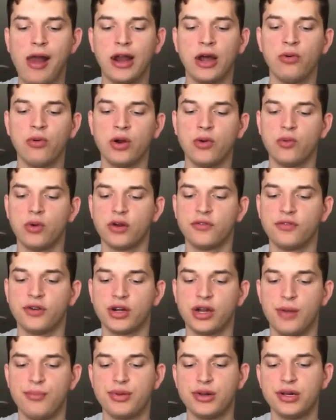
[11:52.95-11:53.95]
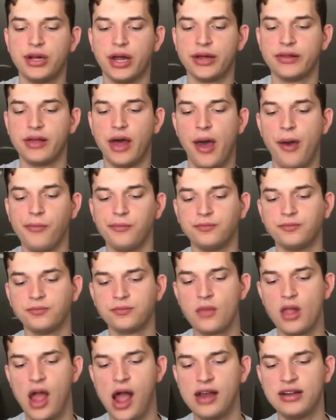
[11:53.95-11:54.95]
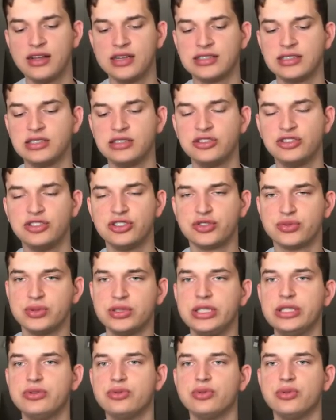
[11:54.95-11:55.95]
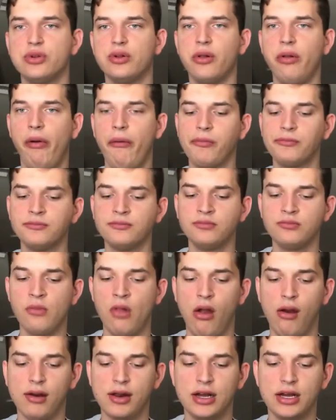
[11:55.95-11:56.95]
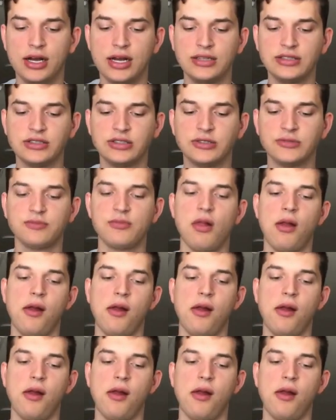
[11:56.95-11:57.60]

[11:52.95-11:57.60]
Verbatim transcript: And I want to work for a company like that. And Tesla's just really cool because